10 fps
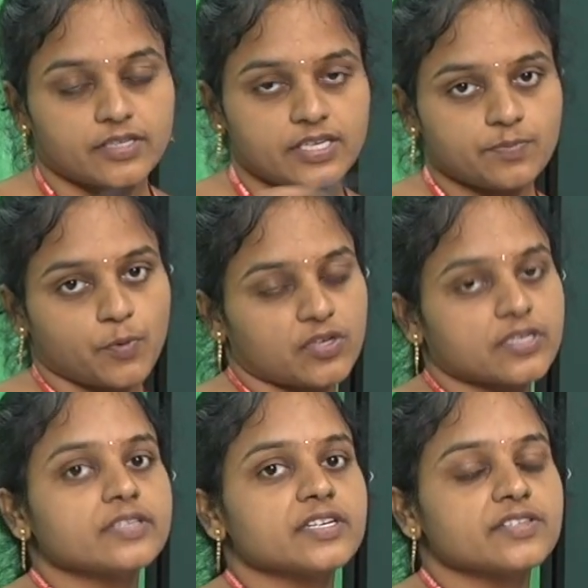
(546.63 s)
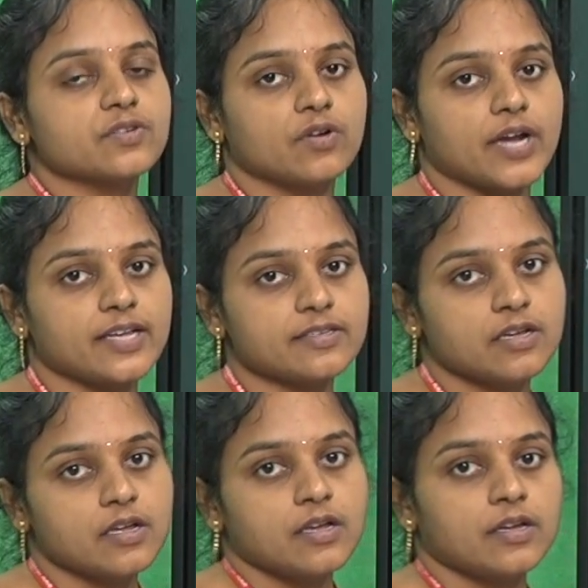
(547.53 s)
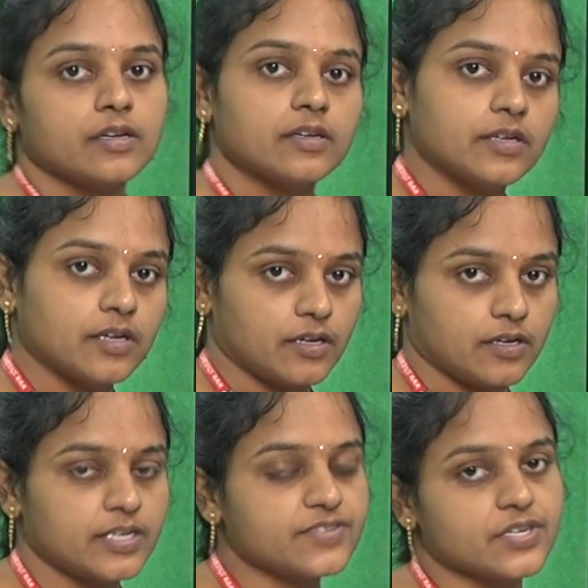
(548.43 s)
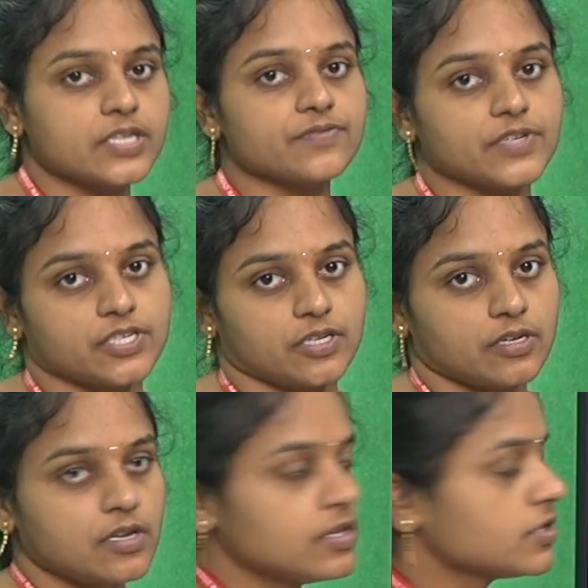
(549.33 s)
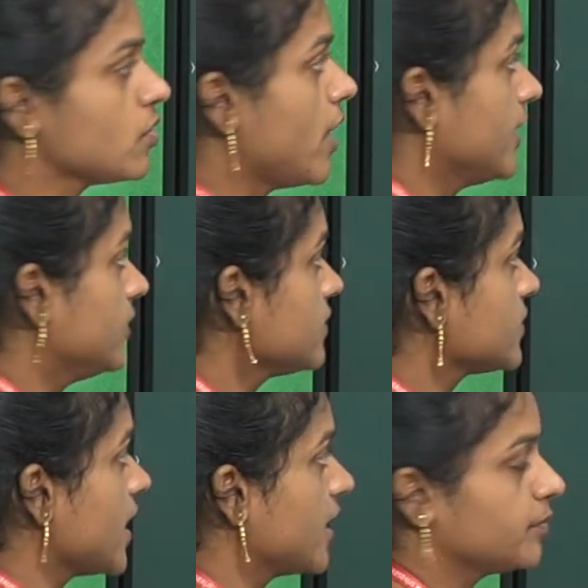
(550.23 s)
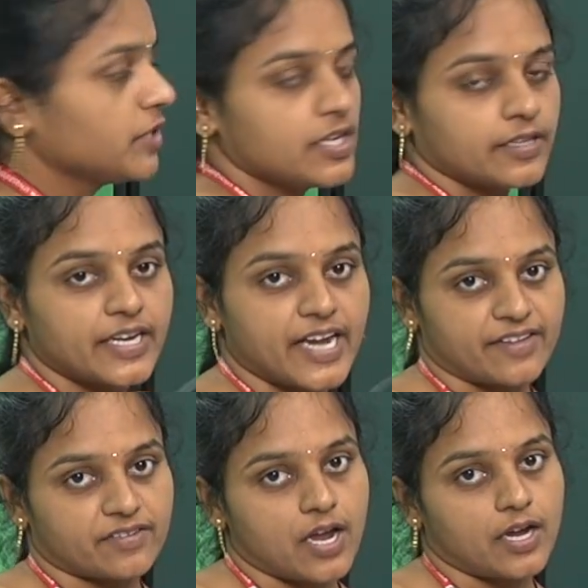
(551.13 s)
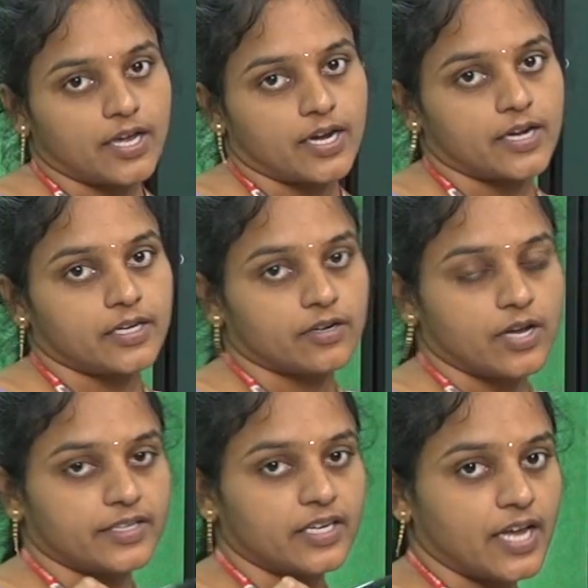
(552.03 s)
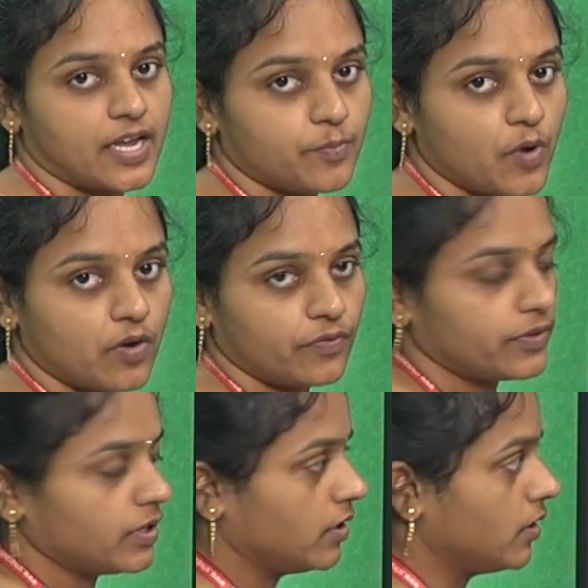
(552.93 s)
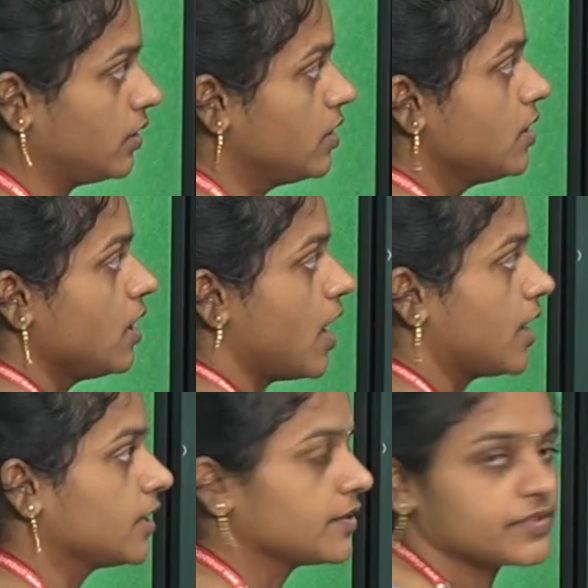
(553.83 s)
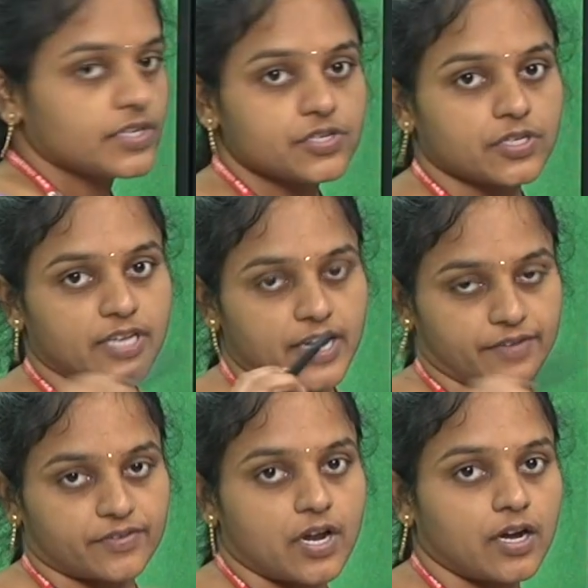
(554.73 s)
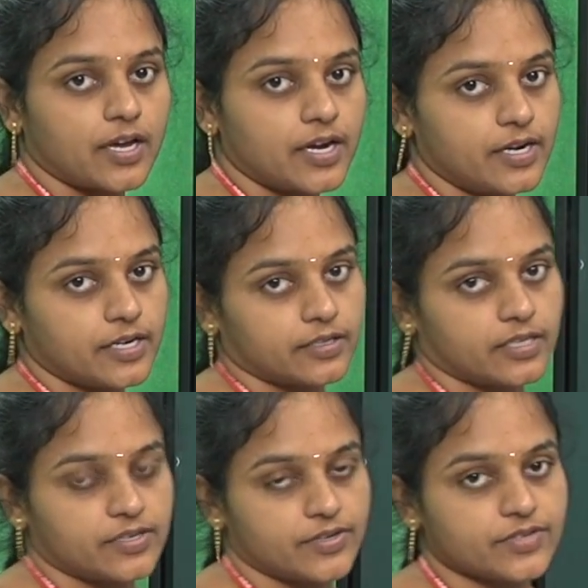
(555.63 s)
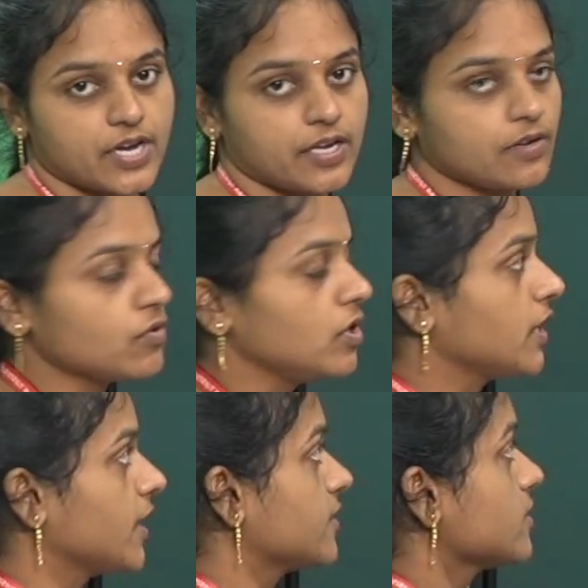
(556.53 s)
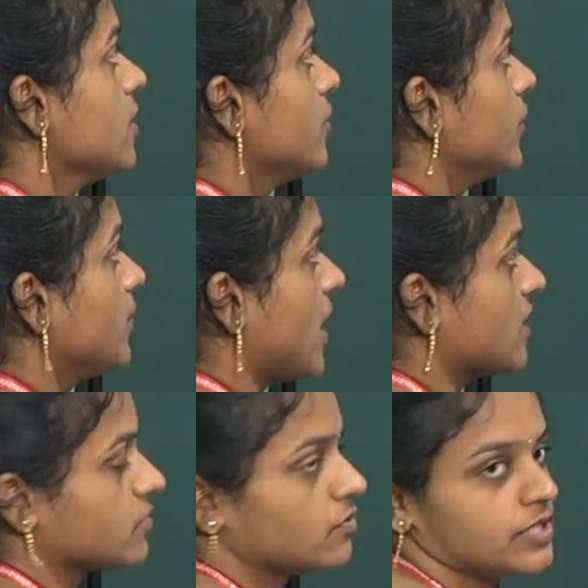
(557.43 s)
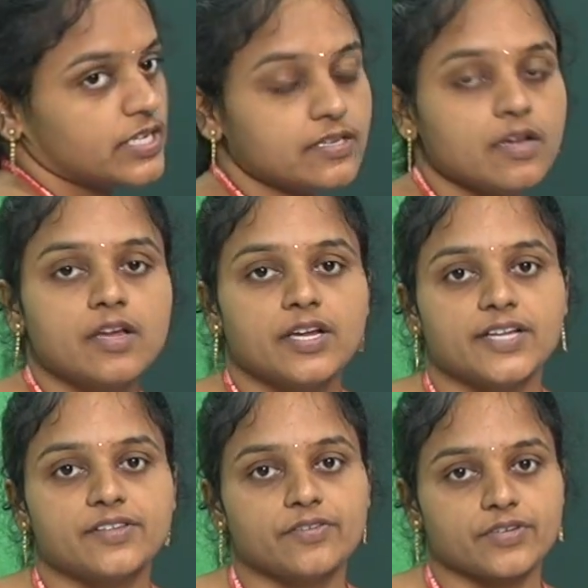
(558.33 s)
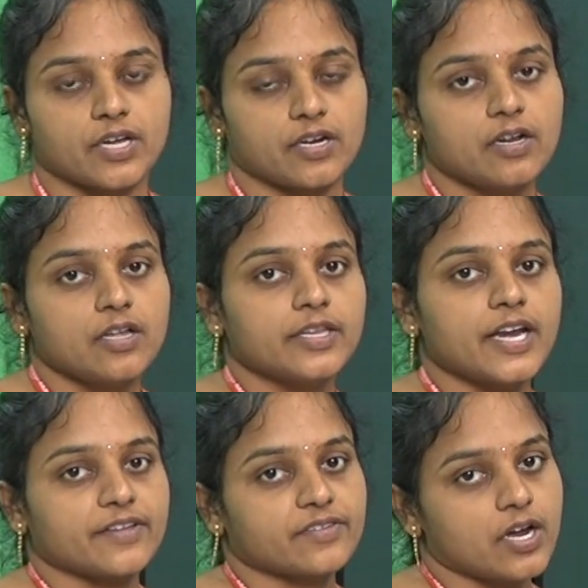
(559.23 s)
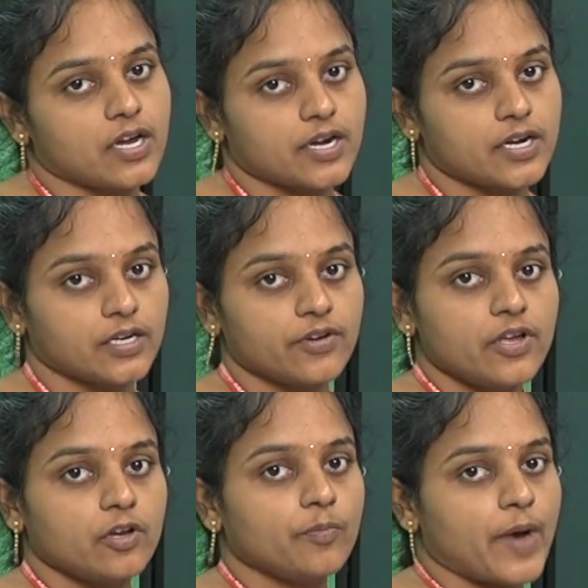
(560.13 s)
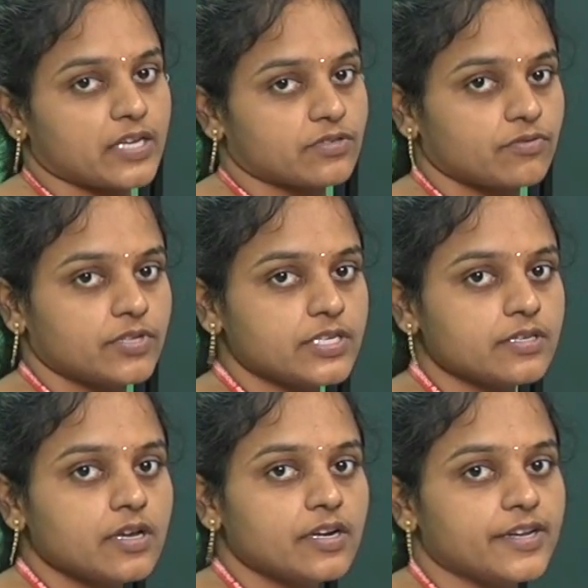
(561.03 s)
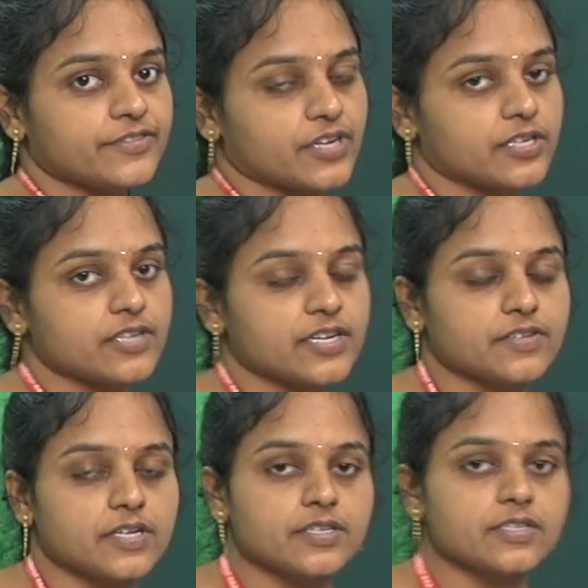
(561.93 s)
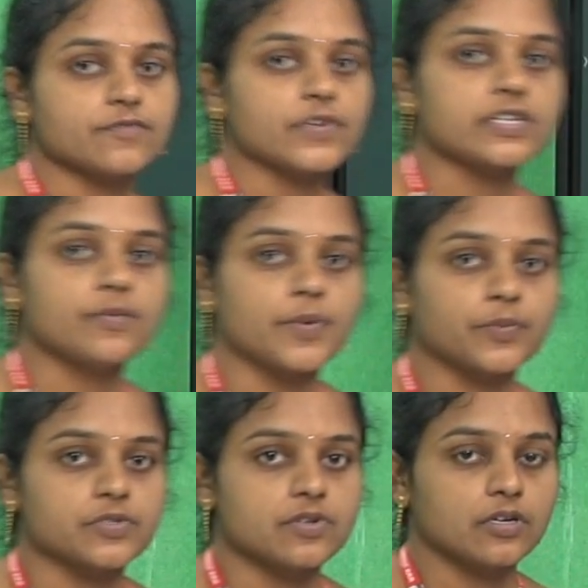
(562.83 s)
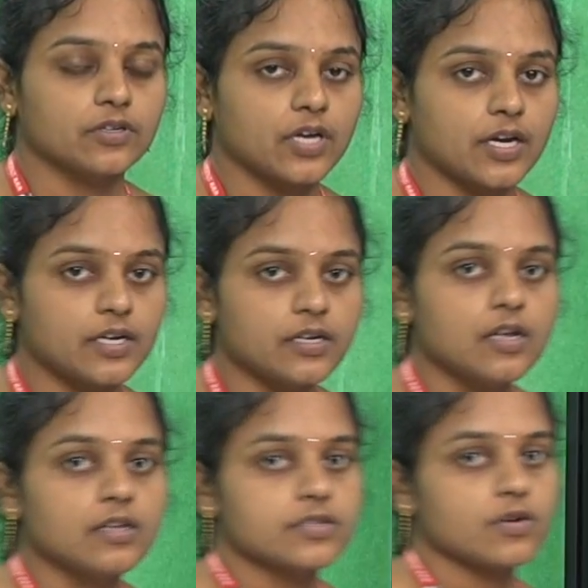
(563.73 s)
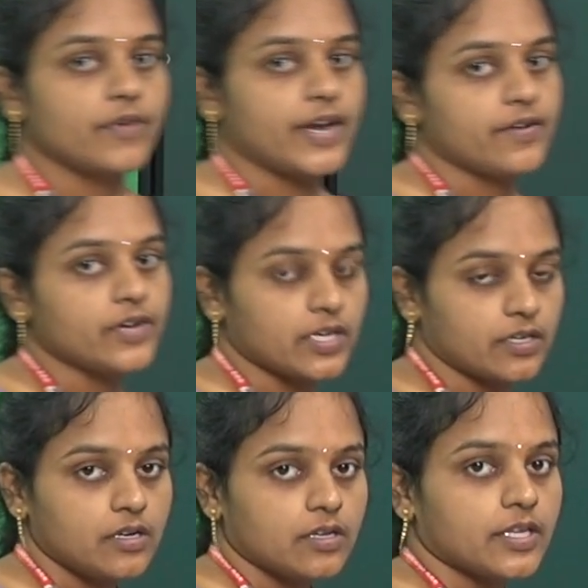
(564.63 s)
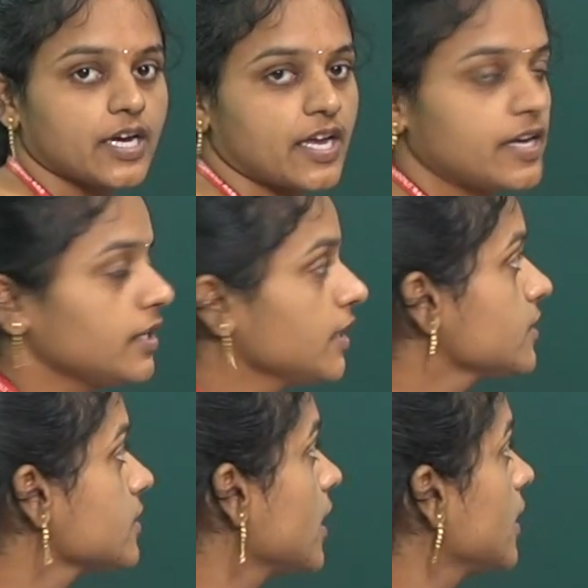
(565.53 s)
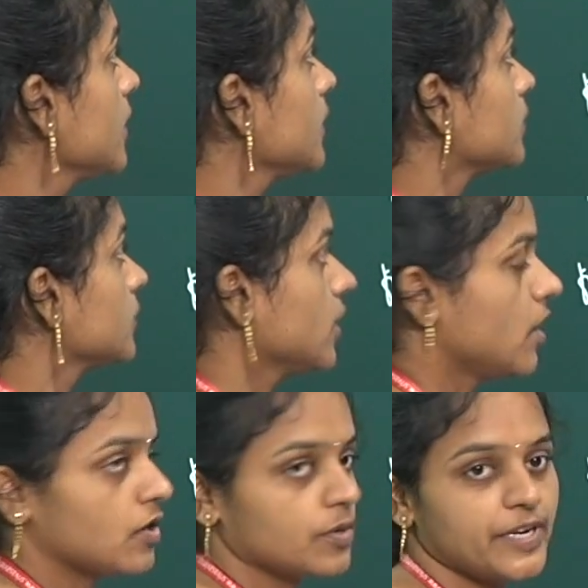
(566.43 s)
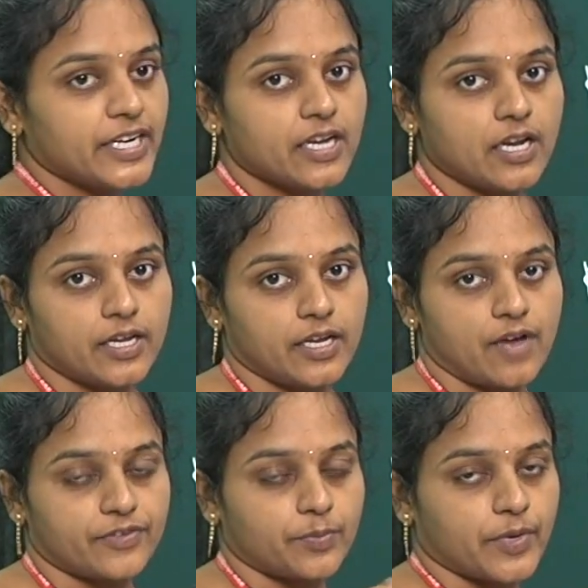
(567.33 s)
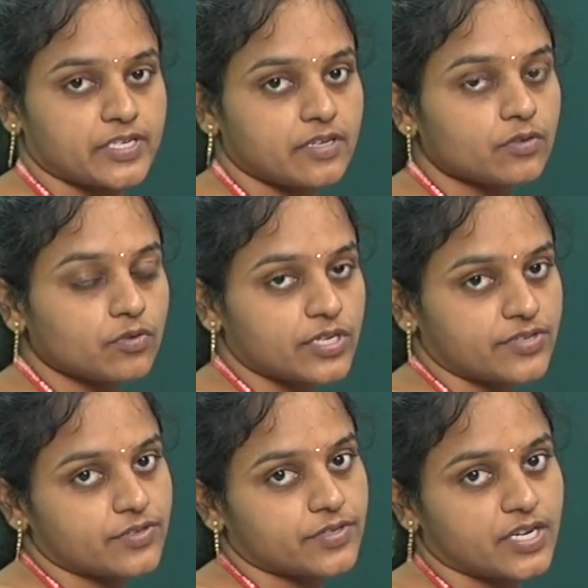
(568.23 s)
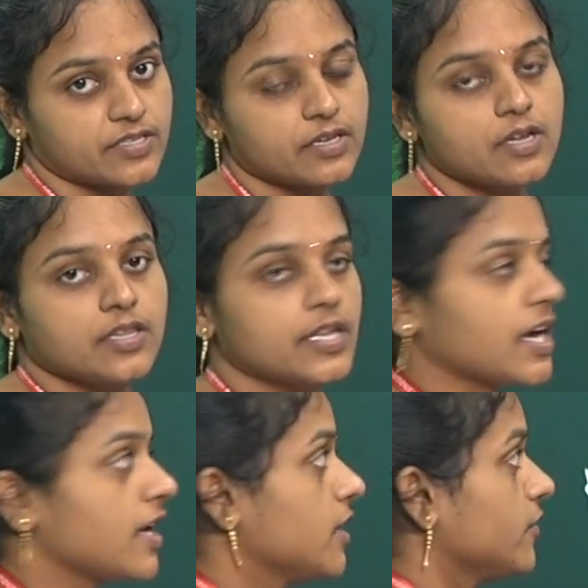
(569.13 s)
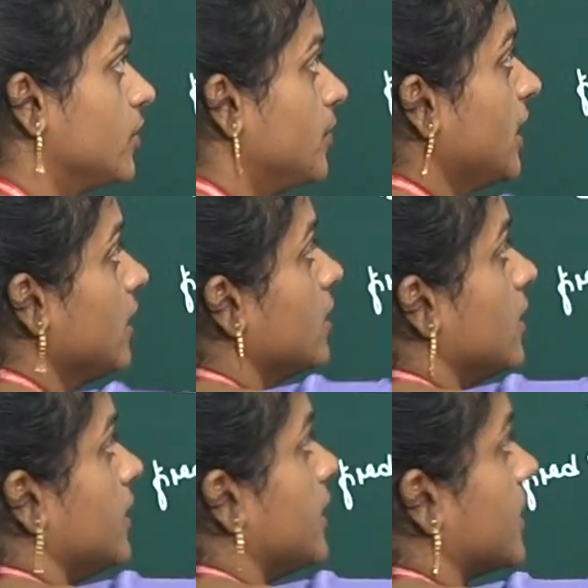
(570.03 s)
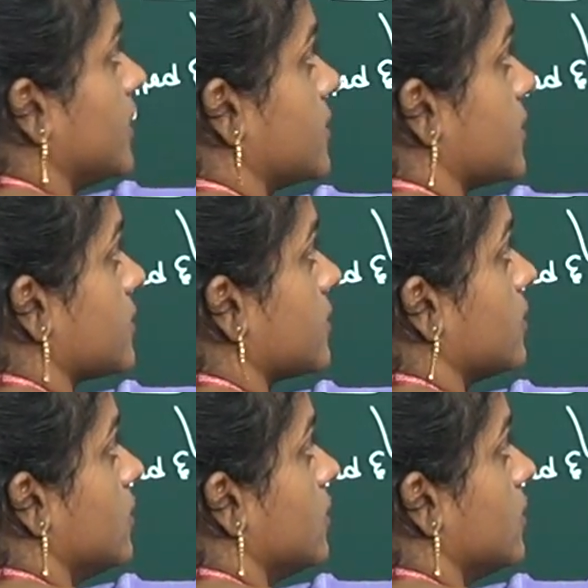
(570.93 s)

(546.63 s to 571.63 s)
This process is known as resistance switching. So at this time, that extra current at the time of arc extension, that extra current, that restriking voltage will pass through this resistor. That extra current will pass through this resistance. Resistance is inversely proportional to current. So whenever the current is high, automatically after passing through resistance, the current will be decreases.